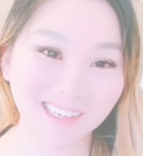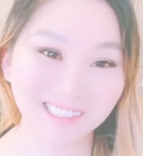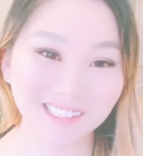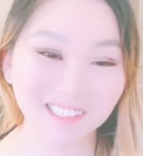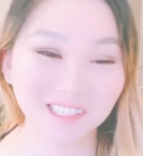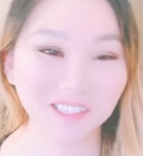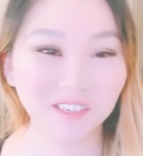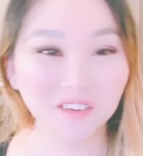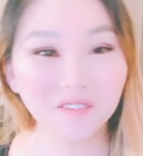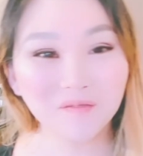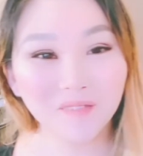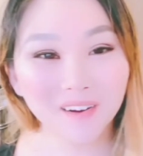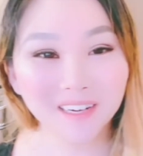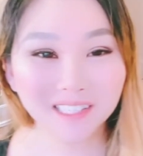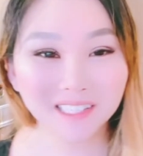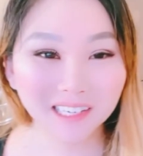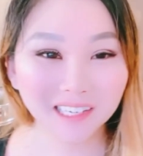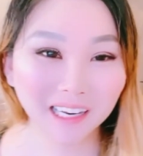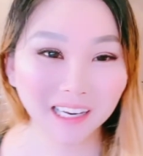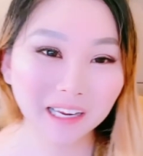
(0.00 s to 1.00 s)
so
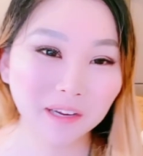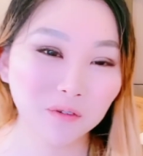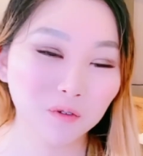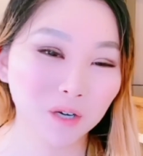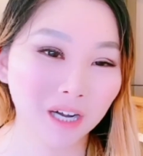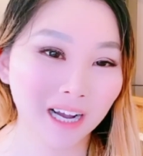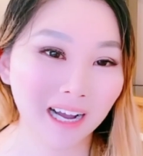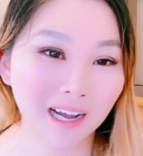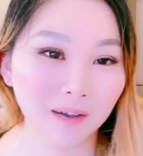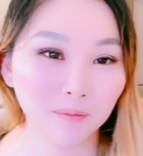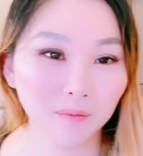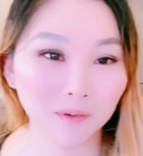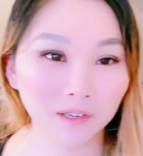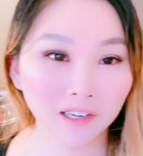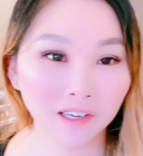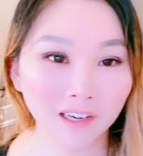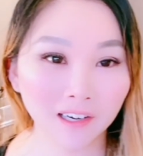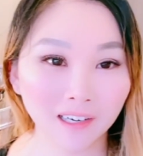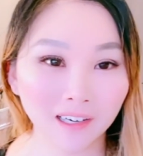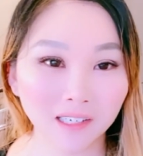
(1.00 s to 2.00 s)
basically what happened
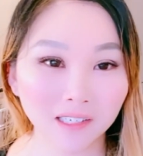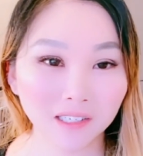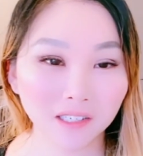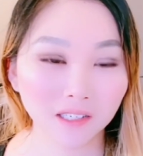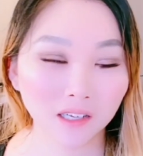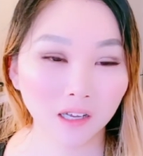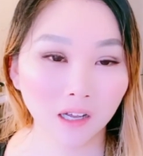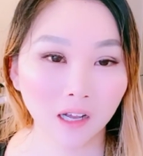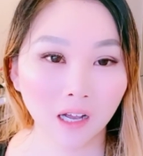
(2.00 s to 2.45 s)
is